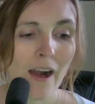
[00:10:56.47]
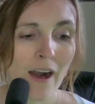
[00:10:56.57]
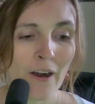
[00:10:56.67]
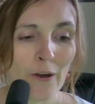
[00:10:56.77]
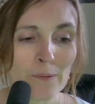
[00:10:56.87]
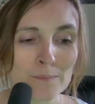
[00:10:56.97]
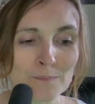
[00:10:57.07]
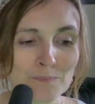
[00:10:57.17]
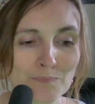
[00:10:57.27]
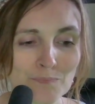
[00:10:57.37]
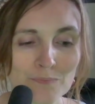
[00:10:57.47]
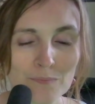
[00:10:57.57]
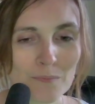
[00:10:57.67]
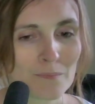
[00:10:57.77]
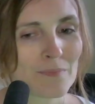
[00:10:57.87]
But
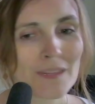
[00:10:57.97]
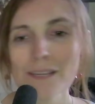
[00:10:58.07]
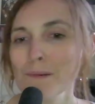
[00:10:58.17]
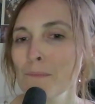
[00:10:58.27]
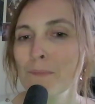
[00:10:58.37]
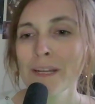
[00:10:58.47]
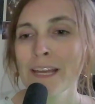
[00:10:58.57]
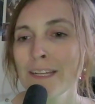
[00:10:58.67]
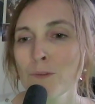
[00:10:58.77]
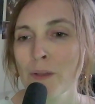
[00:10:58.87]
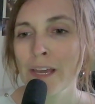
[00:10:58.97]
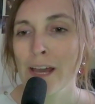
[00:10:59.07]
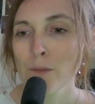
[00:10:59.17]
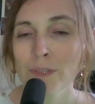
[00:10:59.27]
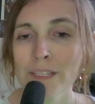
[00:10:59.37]
anyway,
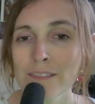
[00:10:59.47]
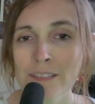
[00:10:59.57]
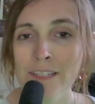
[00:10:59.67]
I really did